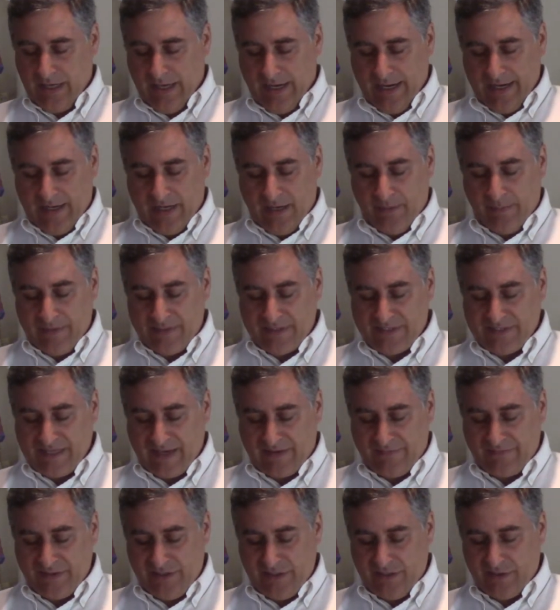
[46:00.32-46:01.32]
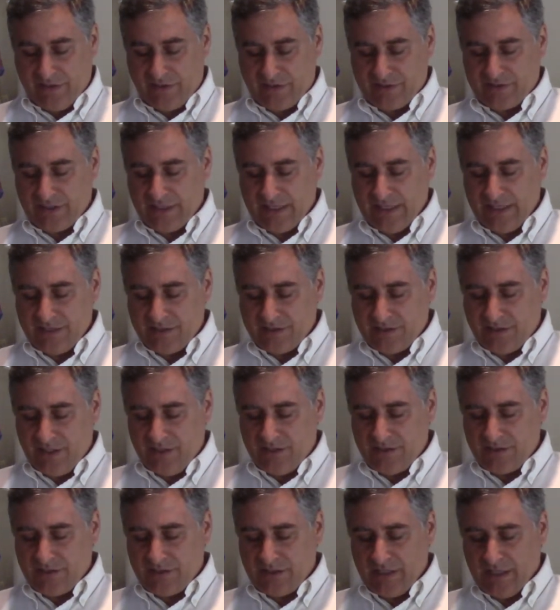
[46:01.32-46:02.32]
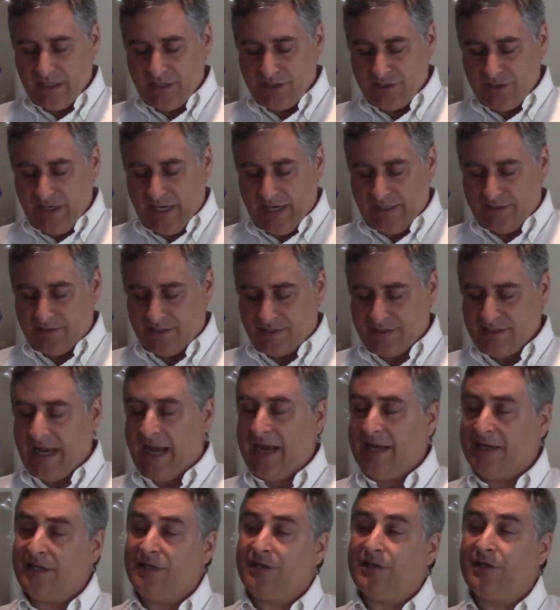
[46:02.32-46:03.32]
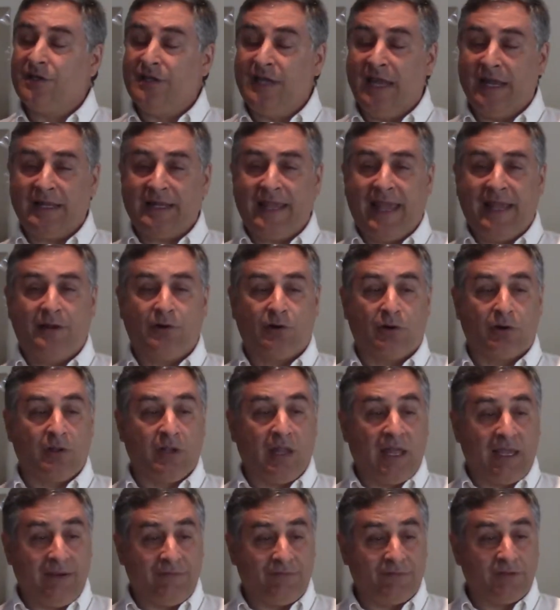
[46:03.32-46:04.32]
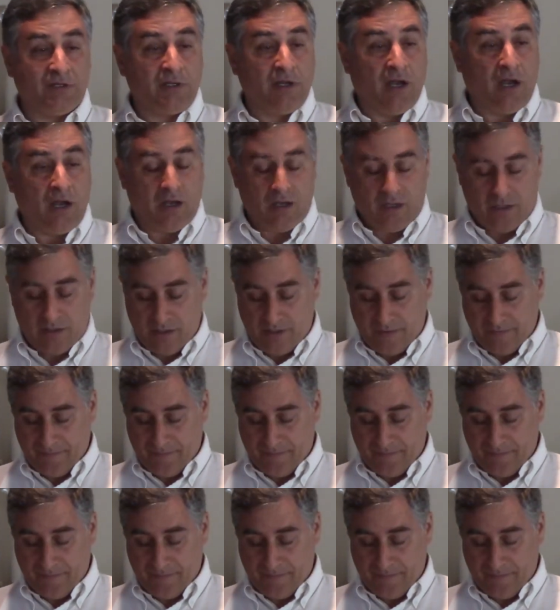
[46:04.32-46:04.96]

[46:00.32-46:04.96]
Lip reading: It had been 7 years since she had decided to dedicate her life to God.